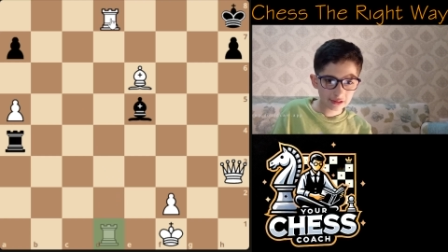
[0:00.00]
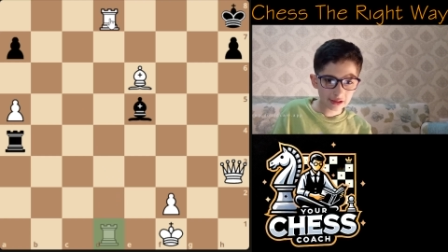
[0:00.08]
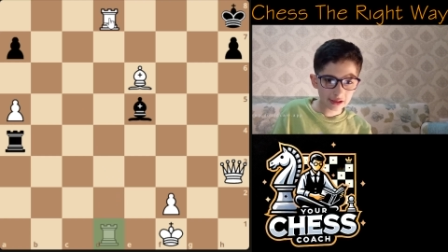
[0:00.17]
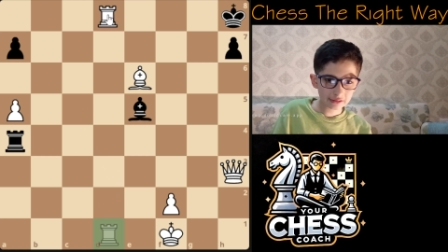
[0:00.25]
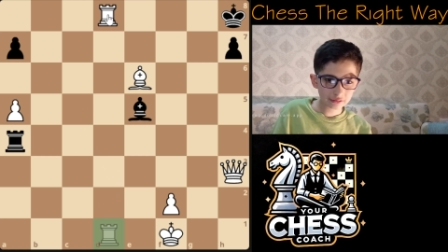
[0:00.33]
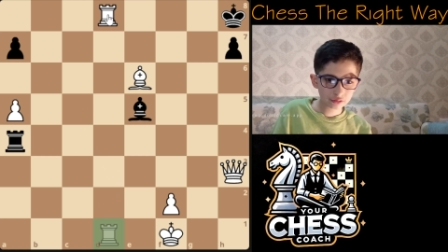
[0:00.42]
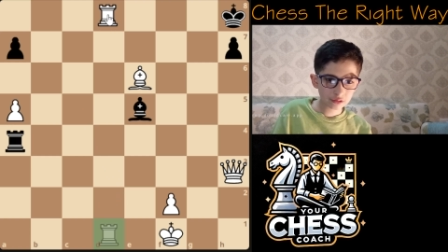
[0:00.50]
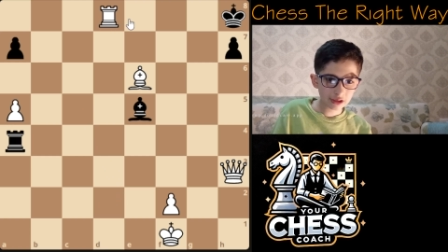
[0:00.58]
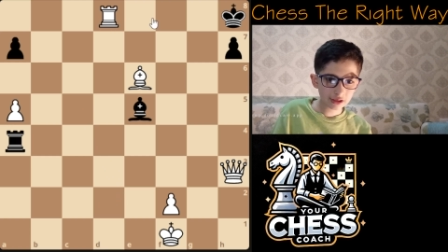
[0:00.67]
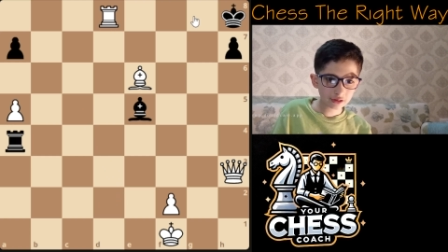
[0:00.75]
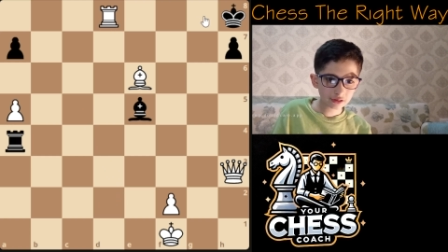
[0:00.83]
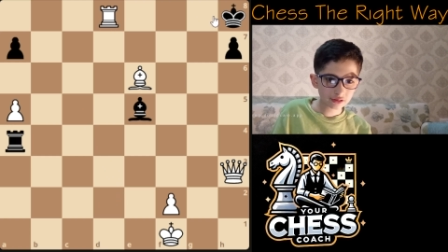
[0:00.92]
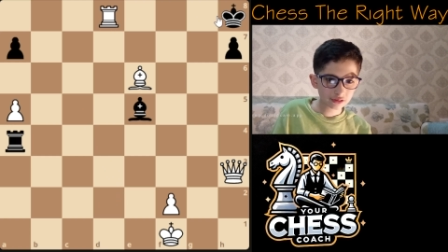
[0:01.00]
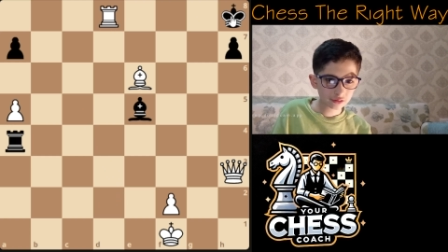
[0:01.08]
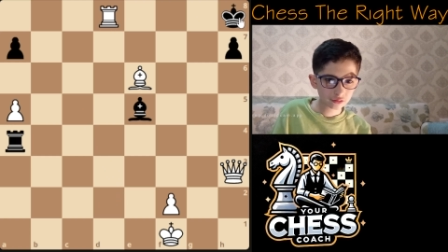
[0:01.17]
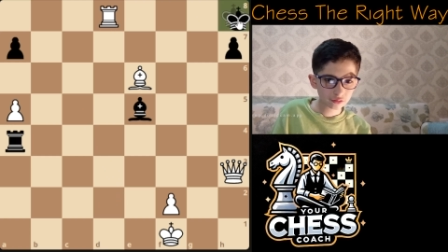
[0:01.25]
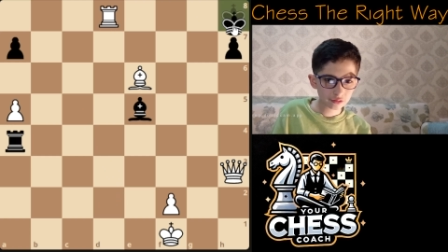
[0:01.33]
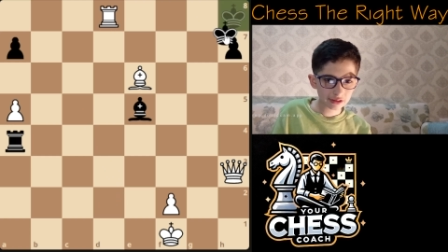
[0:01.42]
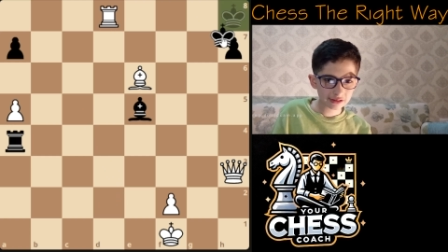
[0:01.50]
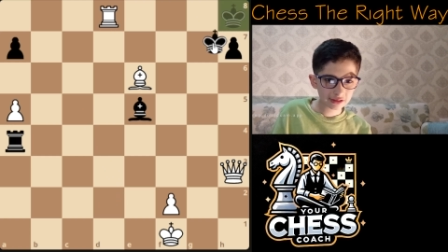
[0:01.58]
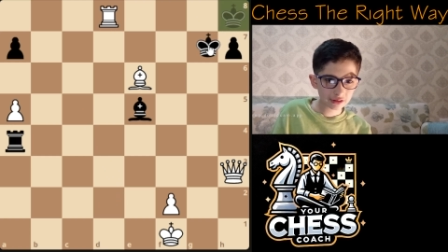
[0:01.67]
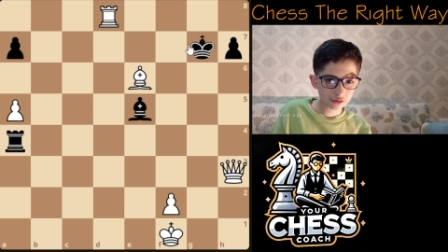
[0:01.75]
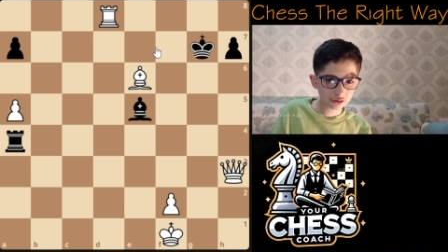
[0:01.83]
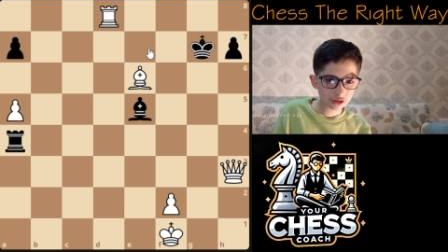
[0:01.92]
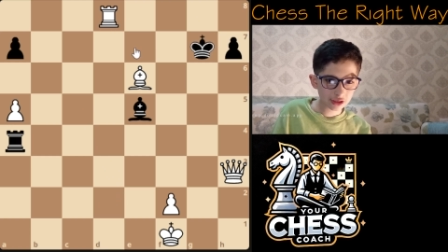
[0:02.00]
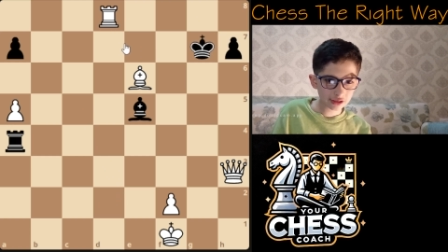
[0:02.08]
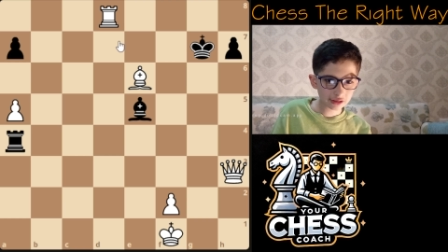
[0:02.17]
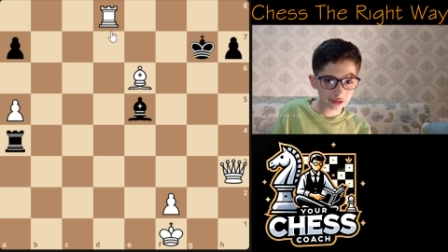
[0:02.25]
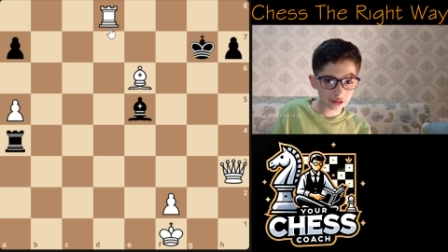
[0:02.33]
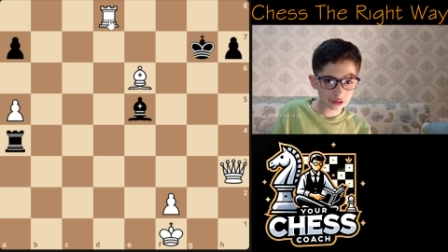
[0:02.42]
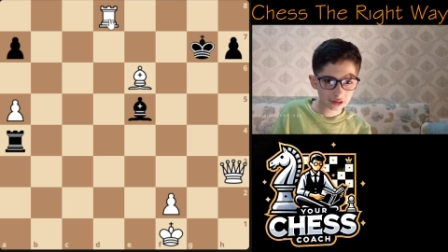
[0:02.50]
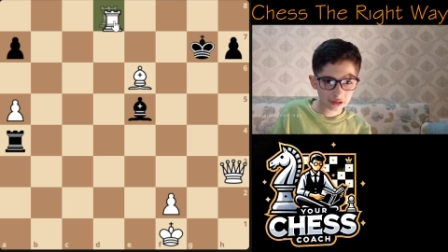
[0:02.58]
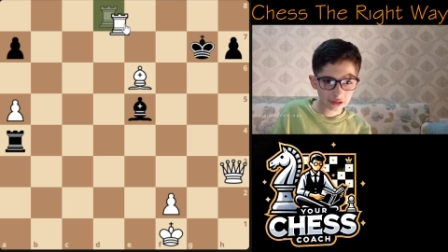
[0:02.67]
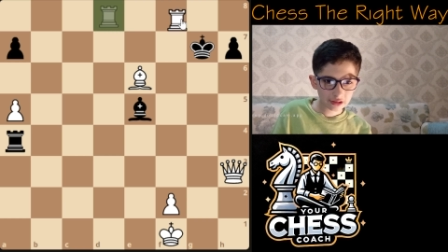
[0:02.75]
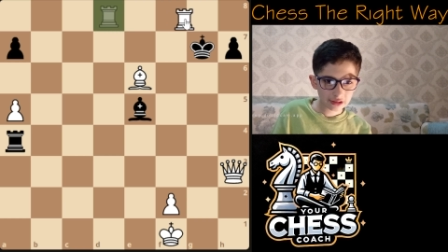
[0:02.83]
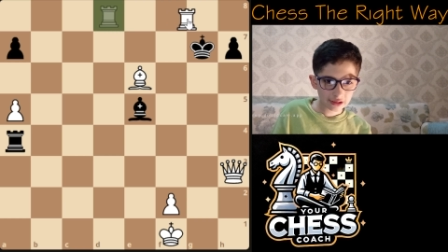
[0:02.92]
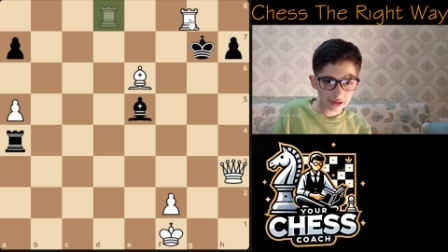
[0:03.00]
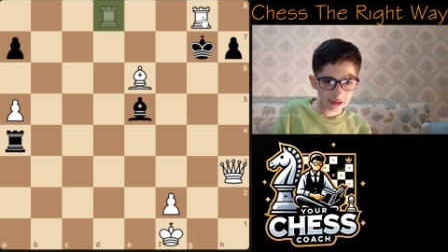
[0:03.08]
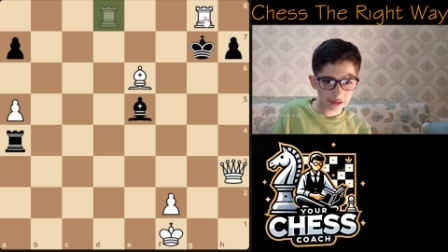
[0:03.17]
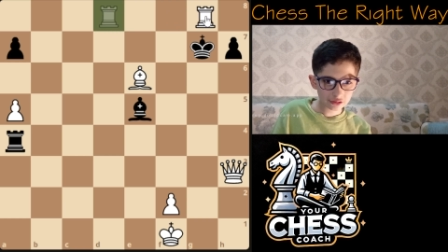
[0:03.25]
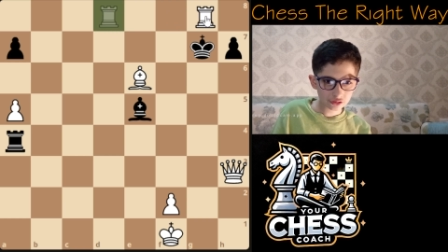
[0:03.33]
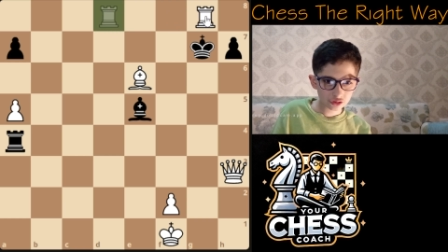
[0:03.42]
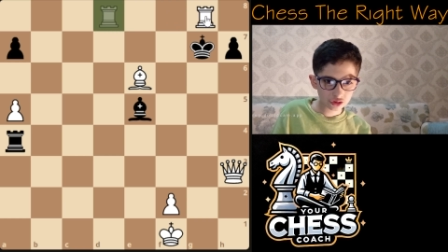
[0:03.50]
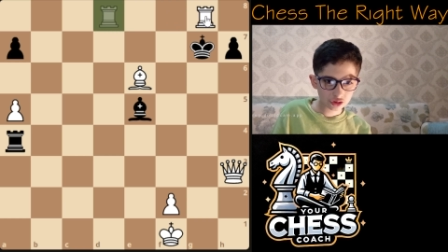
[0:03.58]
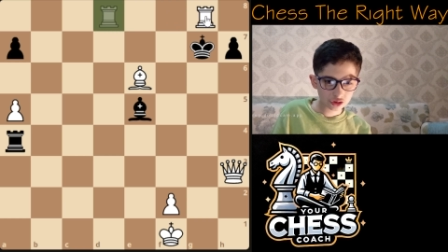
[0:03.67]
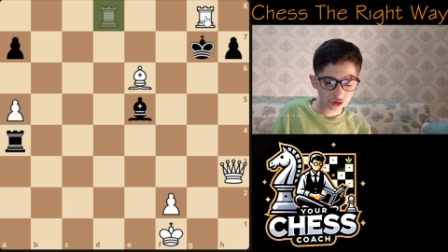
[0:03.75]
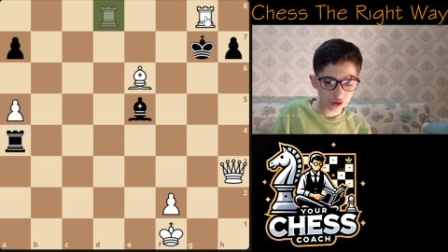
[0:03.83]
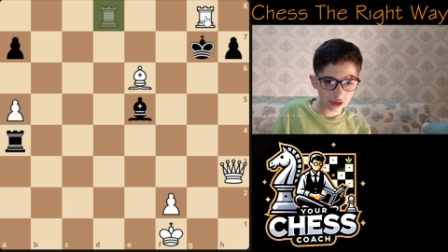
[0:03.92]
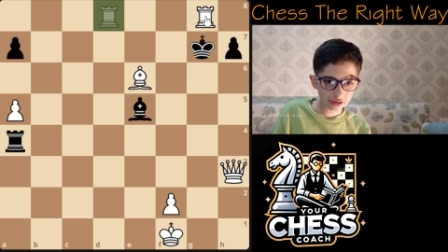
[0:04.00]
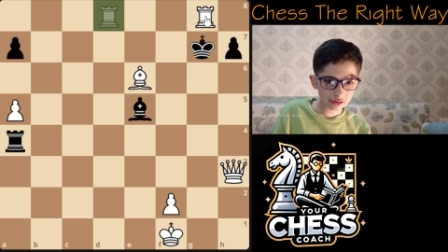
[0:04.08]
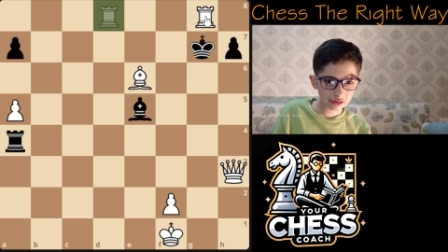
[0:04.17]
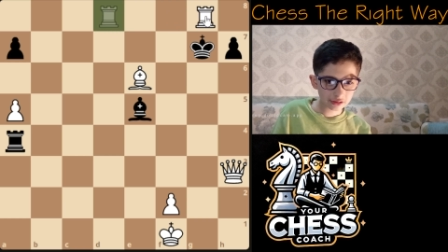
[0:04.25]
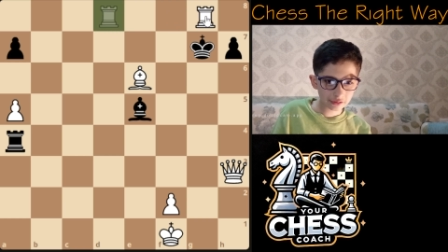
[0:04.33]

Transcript: And white went here, check, and check,